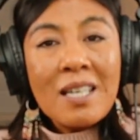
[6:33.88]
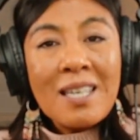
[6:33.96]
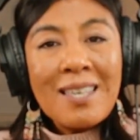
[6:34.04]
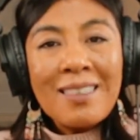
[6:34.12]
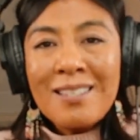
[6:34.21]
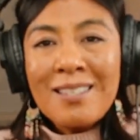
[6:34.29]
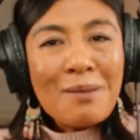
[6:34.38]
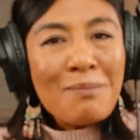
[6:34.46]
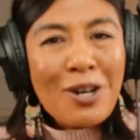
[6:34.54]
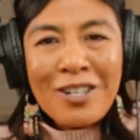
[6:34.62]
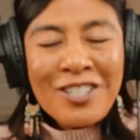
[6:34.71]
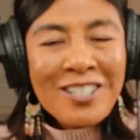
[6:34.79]
The
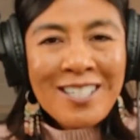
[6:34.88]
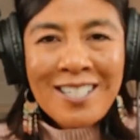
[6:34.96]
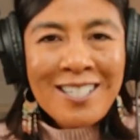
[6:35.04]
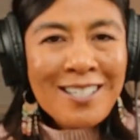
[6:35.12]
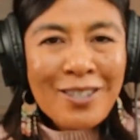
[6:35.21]
subconscious isn't